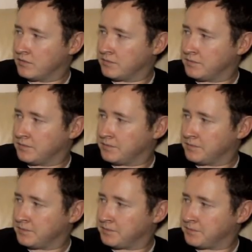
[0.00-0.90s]

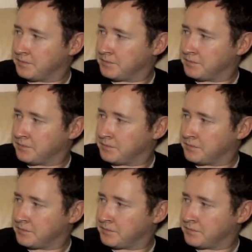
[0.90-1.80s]

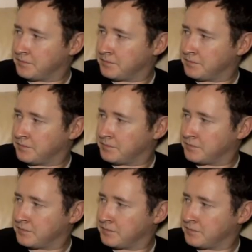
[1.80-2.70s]

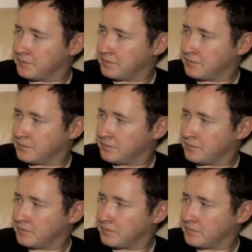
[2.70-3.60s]

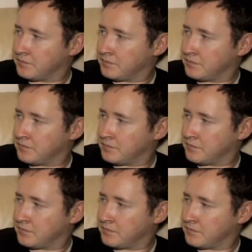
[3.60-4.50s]

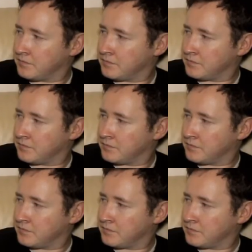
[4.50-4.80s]
[no speech]